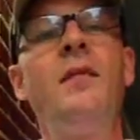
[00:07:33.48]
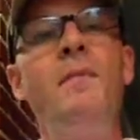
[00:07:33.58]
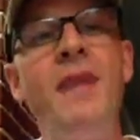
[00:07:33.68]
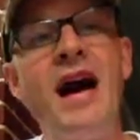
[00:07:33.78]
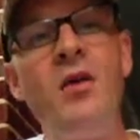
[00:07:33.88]

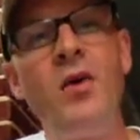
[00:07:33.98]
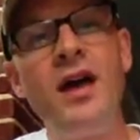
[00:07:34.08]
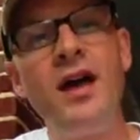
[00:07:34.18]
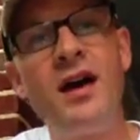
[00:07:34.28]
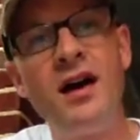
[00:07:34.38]
By
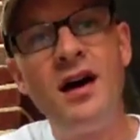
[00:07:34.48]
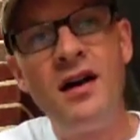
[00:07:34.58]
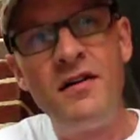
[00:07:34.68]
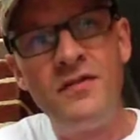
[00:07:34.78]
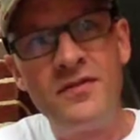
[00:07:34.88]
way
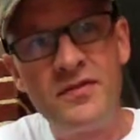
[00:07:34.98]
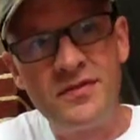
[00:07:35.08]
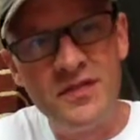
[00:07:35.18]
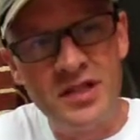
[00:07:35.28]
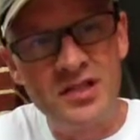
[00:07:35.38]

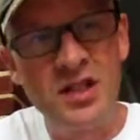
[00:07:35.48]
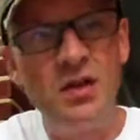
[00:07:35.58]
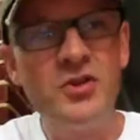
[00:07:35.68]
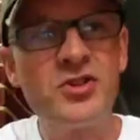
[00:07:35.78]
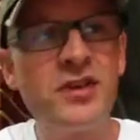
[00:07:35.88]
of
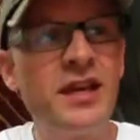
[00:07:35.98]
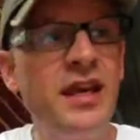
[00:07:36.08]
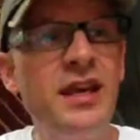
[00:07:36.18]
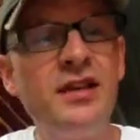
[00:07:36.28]
disclosure again,